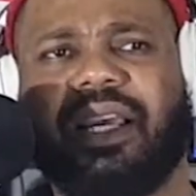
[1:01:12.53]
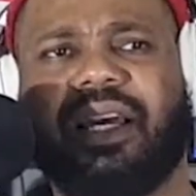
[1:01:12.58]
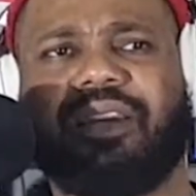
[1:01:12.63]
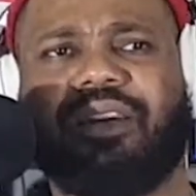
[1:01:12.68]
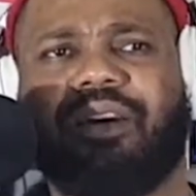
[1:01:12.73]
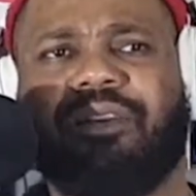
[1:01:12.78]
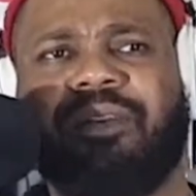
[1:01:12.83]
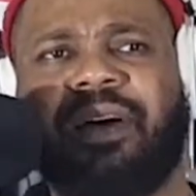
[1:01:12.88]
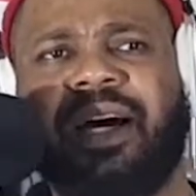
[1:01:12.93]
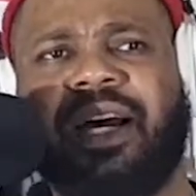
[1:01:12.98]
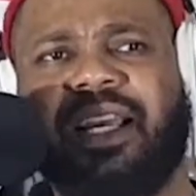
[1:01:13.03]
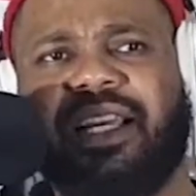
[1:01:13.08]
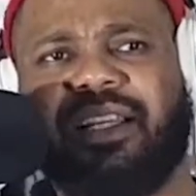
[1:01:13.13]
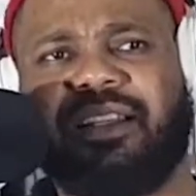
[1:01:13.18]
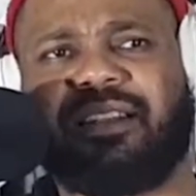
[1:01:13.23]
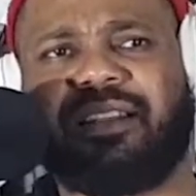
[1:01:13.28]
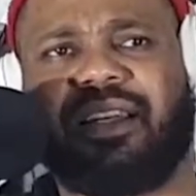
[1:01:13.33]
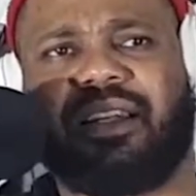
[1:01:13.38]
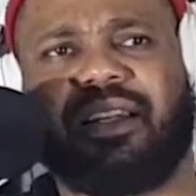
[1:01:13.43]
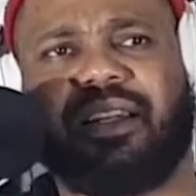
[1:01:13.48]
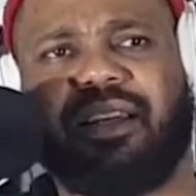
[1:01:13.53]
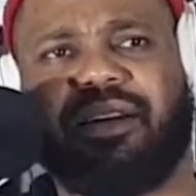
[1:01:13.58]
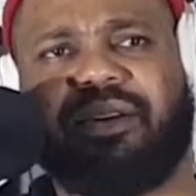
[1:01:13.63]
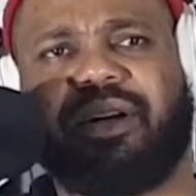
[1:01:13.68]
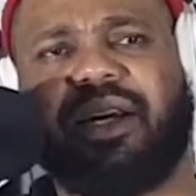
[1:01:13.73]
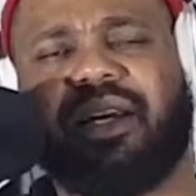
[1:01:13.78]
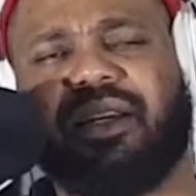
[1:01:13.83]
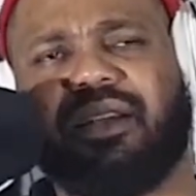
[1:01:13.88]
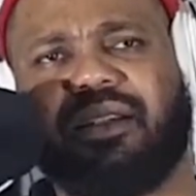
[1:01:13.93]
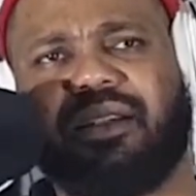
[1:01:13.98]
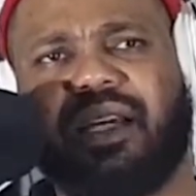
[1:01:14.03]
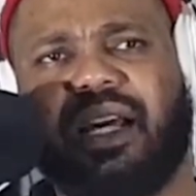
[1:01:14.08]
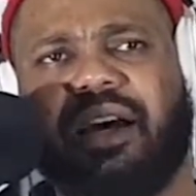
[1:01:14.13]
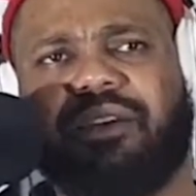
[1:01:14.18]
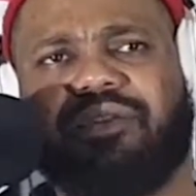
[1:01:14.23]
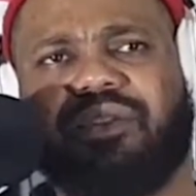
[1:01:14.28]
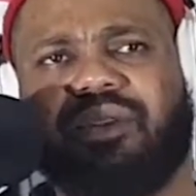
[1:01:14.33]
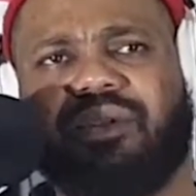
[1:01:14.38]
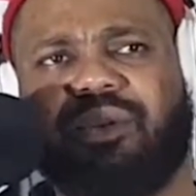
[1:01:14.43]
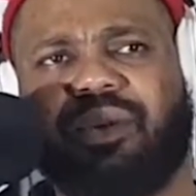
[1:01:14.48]
an offer instantly, right? You have
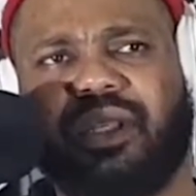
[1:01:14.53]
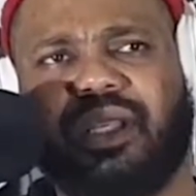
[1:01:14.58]
to reach